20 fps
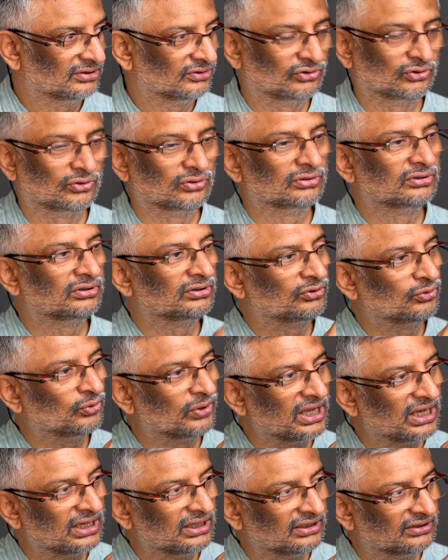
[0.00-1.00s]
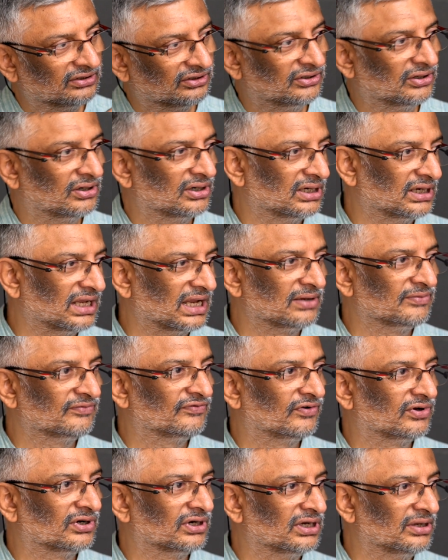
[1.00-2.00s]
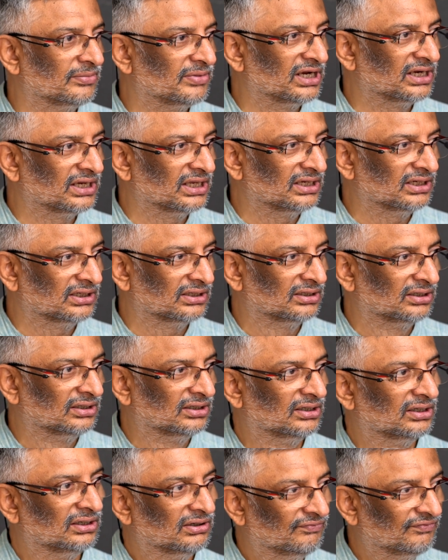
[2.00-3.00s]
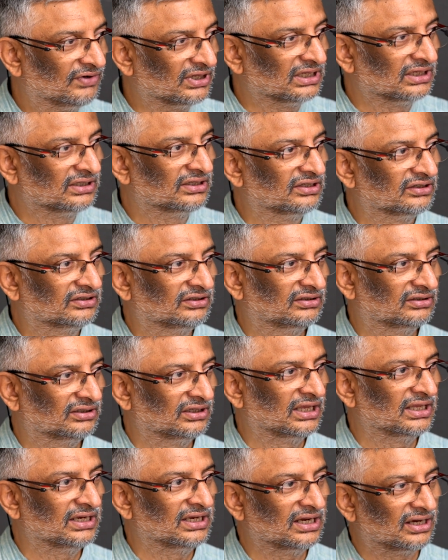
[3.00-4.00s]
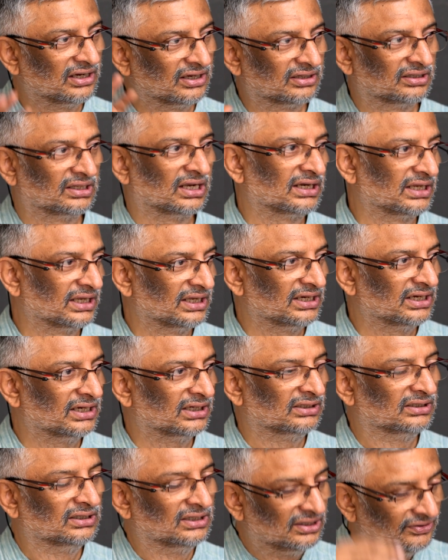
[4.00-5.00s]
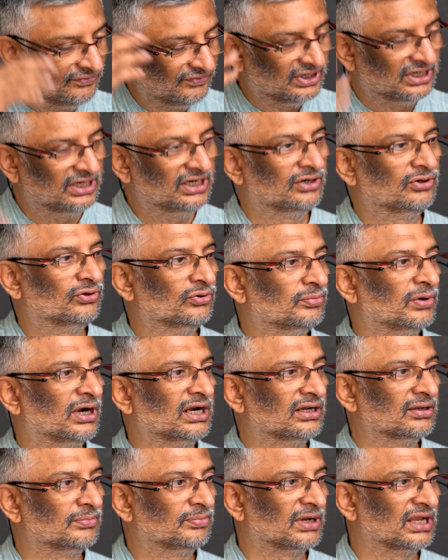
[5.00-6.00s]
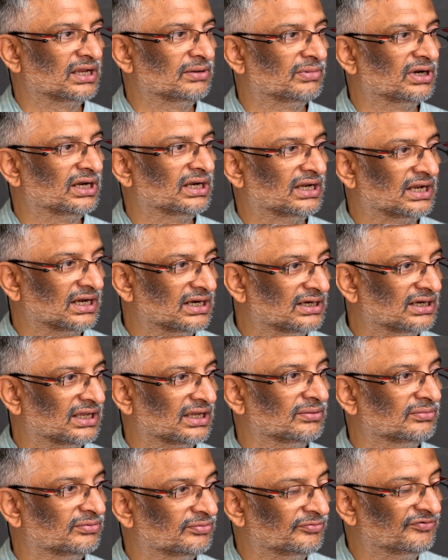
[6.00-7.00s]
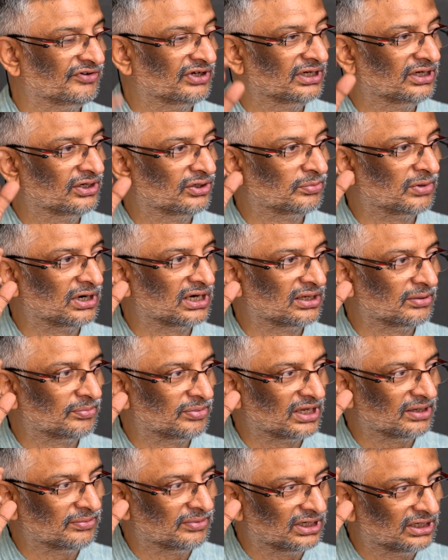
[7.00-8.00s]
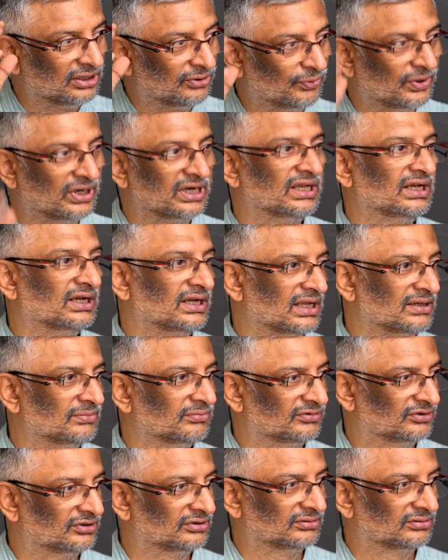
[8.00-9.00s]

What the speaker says: So today is not time for debating whether this area or that area. We need to multiply by 10 times, we need to multiply by 20 times